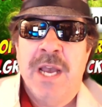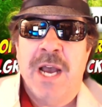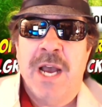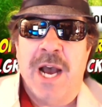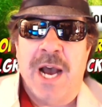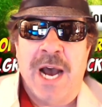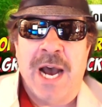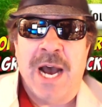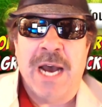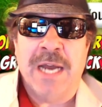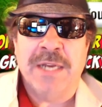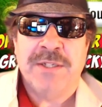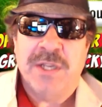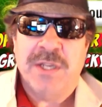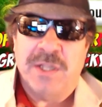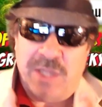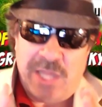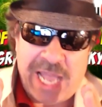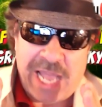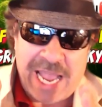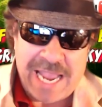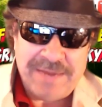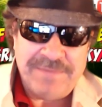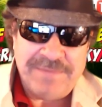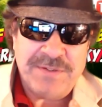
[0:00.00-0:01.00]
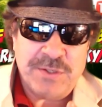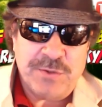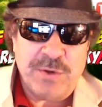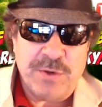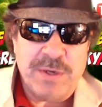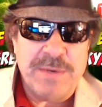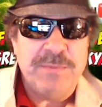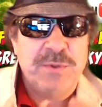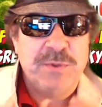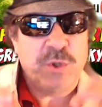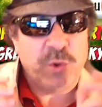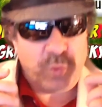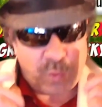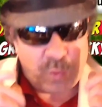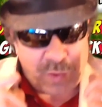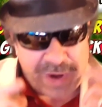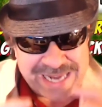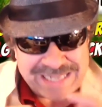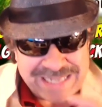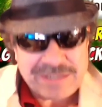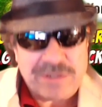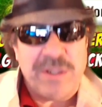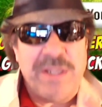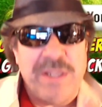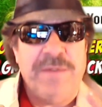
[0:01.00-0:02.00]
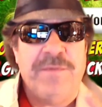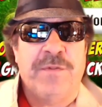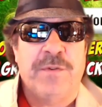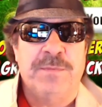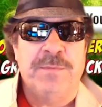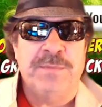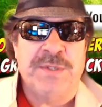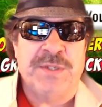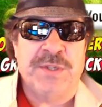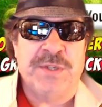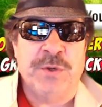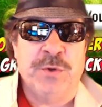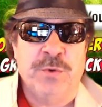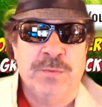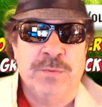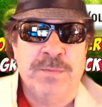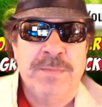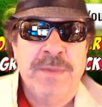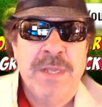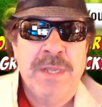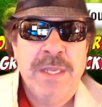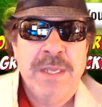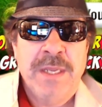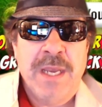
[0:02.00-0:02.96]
uh, to live stream directly from Zoom